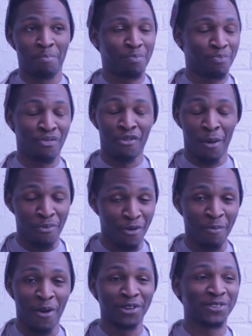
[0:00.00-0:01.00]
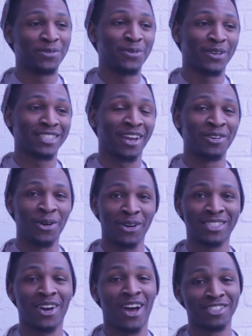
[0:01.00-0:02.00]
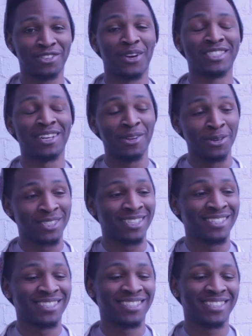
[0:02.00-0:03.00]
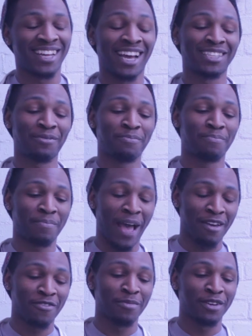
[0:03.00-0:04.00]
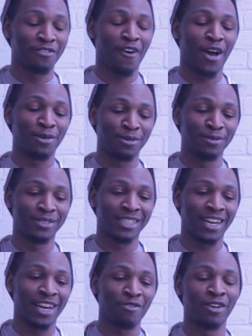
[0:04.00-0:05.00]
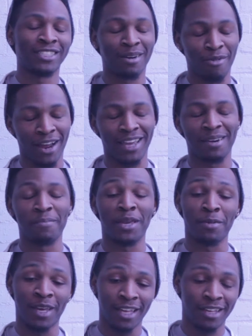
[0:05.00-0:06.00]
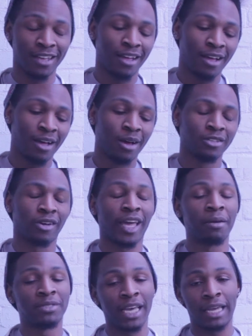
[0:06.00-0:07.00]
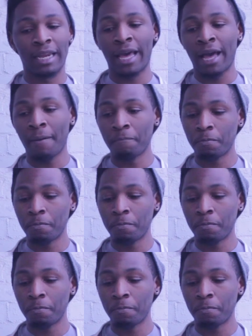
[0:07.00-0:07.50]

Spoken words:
Proper emotional, because I knocked Kaiser trying to losers, then I had to have him in the finals, and then he reset the bracket and beat me. So I came second in that.